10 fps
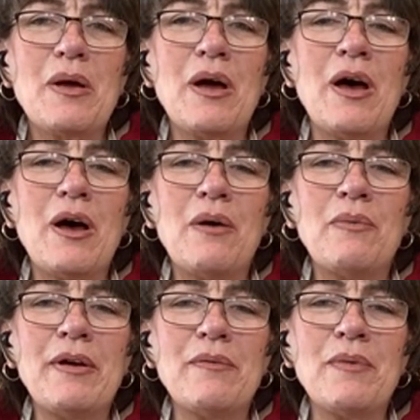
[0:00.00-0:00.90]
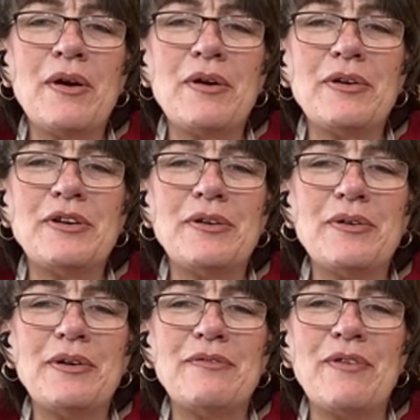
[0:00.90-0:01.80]
We're
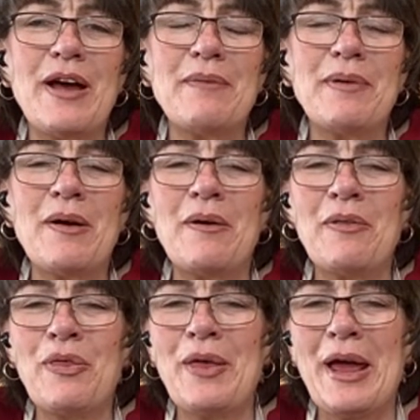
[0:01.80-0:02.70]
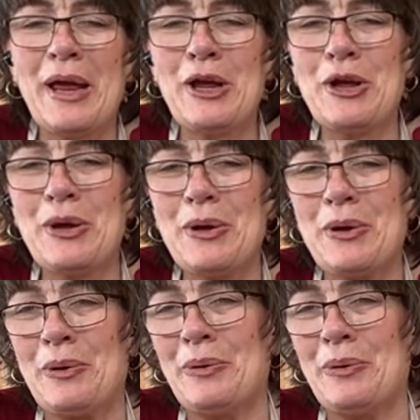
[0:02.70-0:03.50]
doing fabulous. Oh, thank you.